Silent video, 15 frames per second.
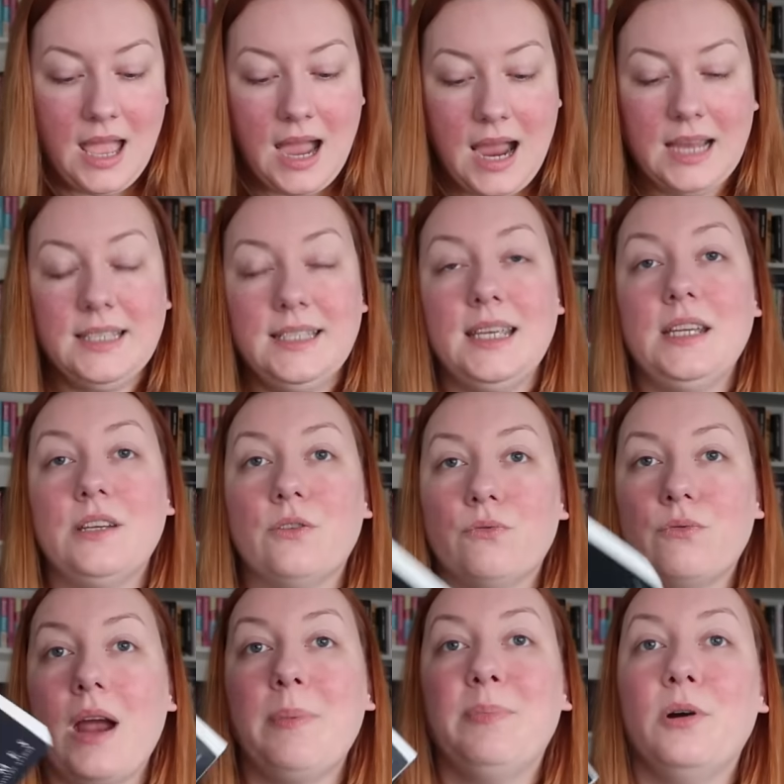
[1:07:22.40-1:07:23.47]
I did
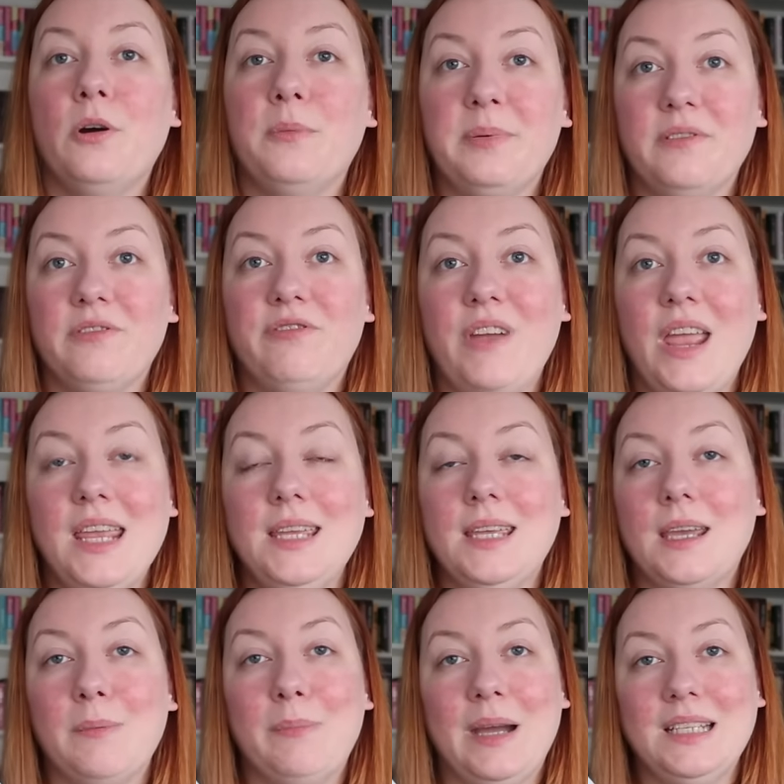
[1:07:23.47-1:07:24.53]
wrap up
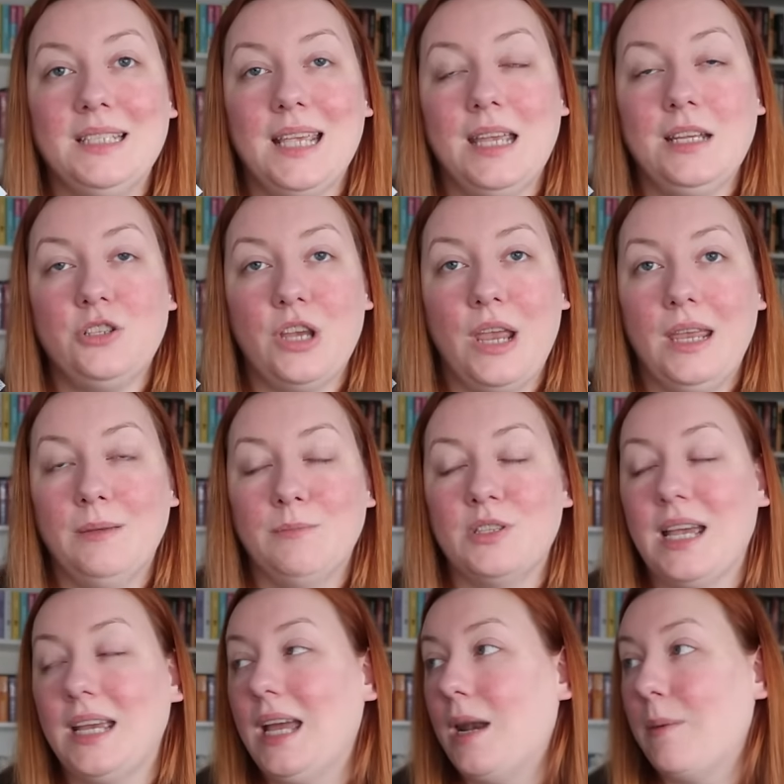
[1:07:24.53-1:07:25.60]
Fake by Tate James.
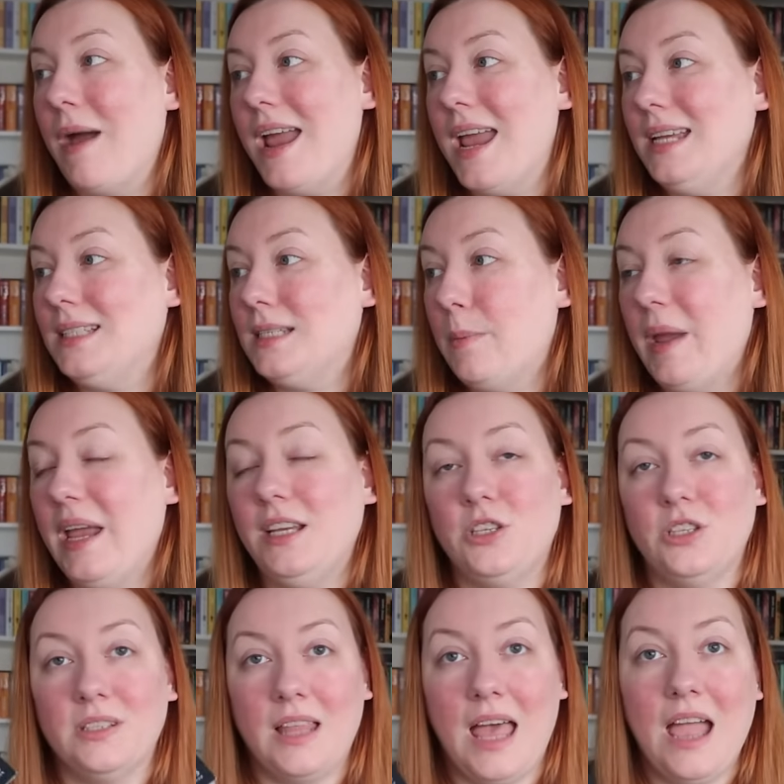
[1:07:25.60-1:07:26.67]
I had about 80
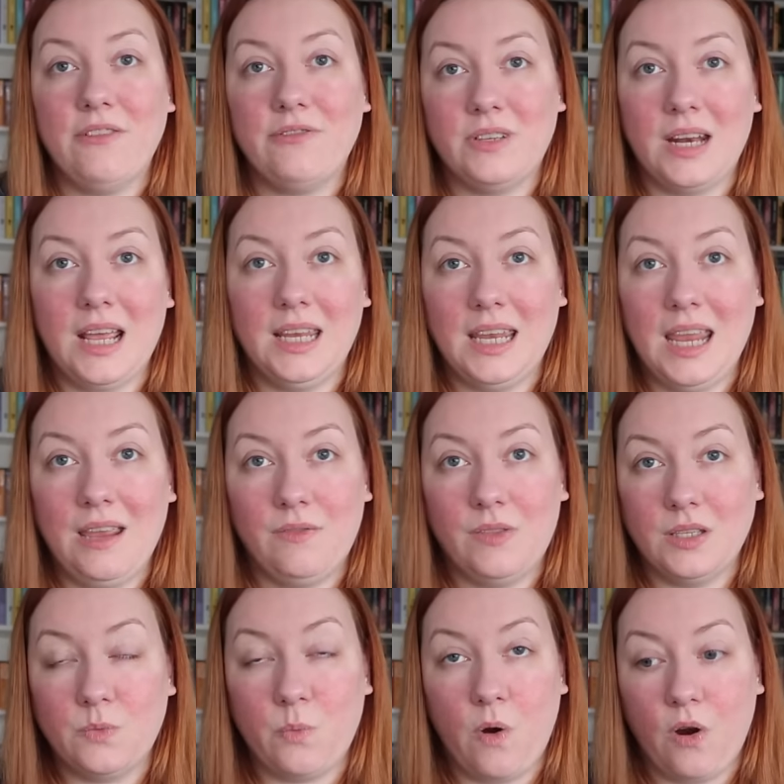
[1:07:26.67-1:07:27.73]
pages left and I gave
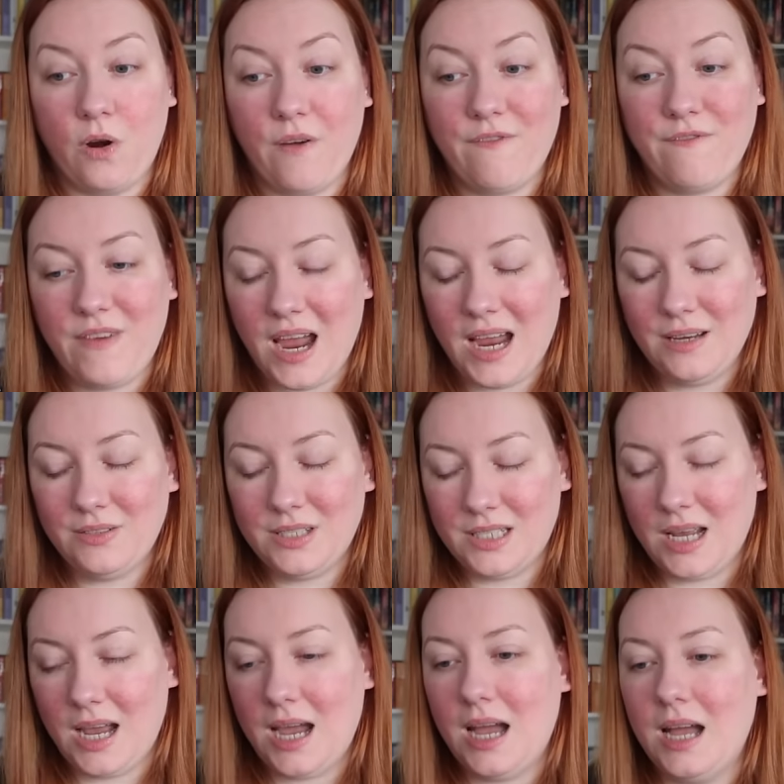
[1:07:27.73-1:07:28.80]
this one 5
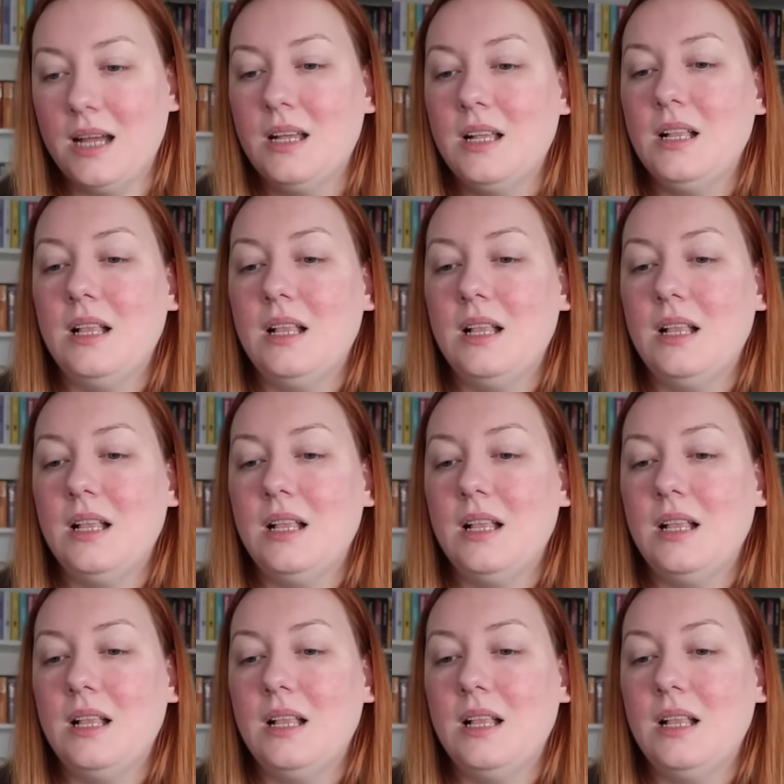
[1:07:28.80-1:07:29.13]
star.